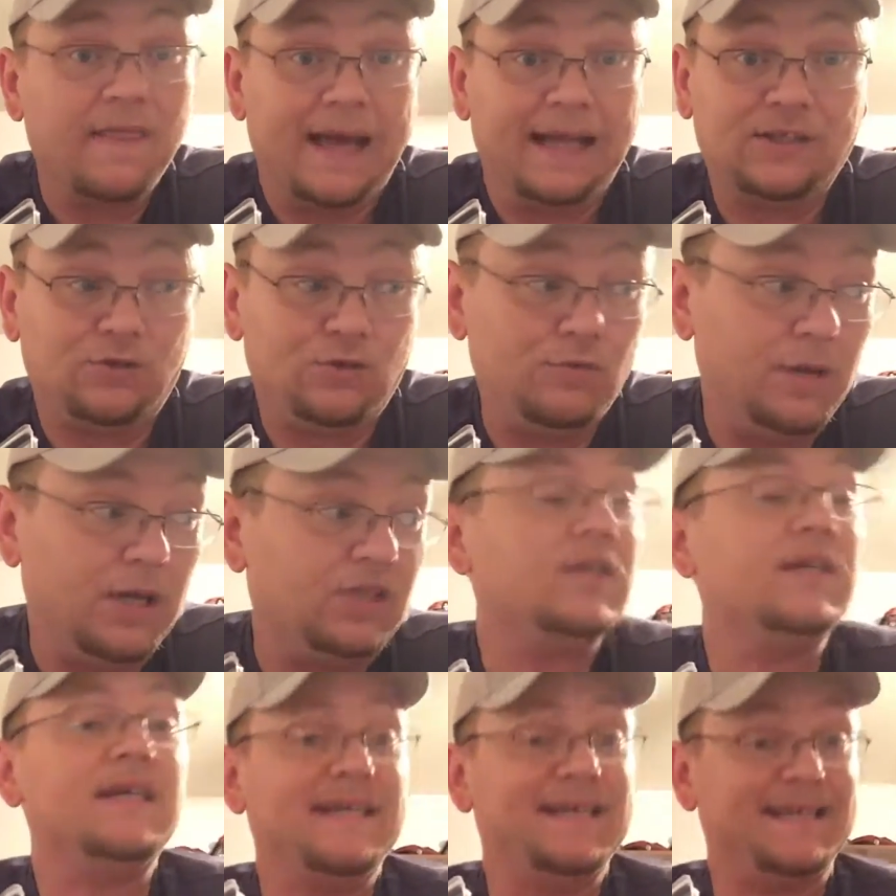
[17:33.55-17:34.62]
That's too
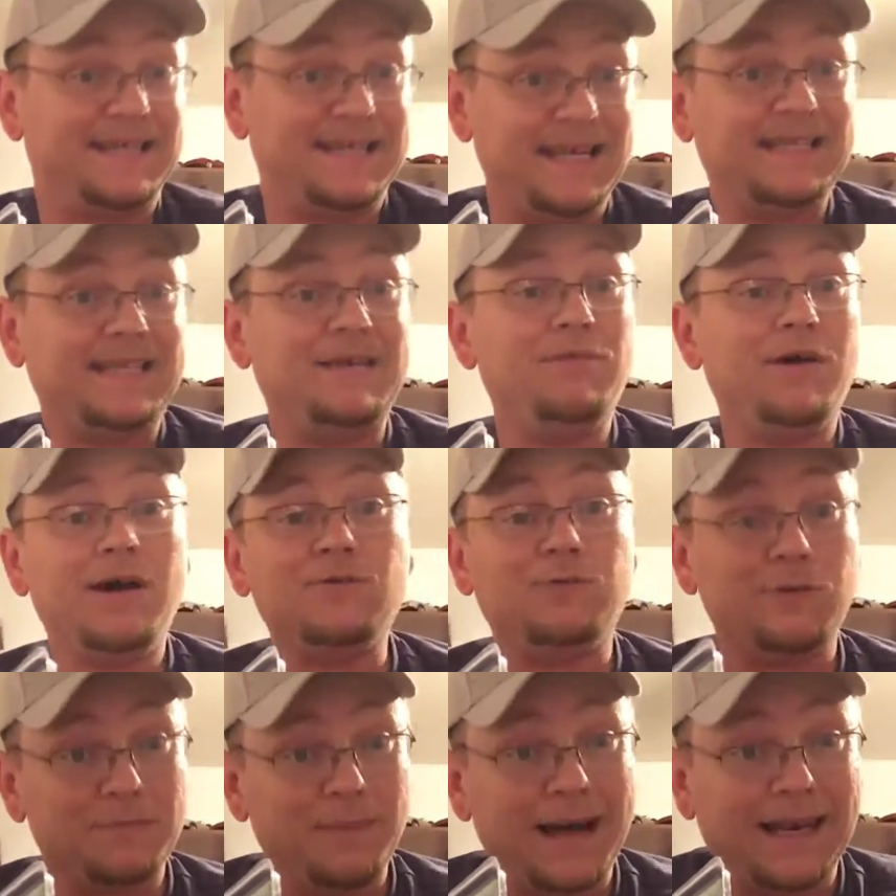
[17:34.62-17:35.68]
much. 60 bucks
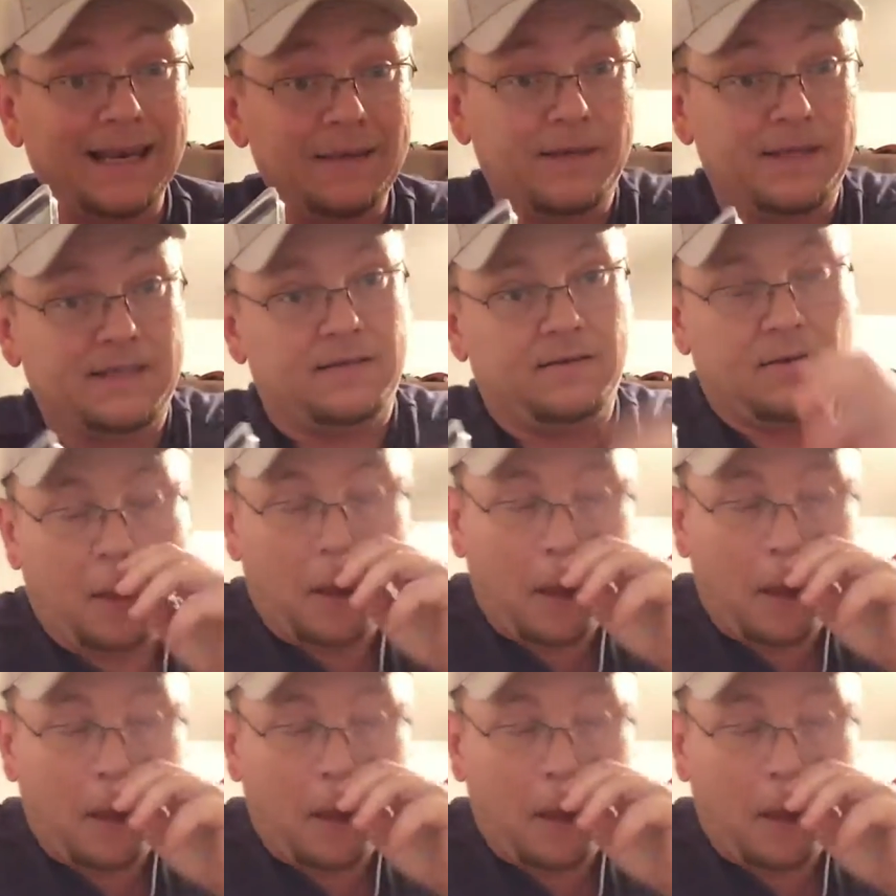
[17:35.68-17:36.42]
was my limit.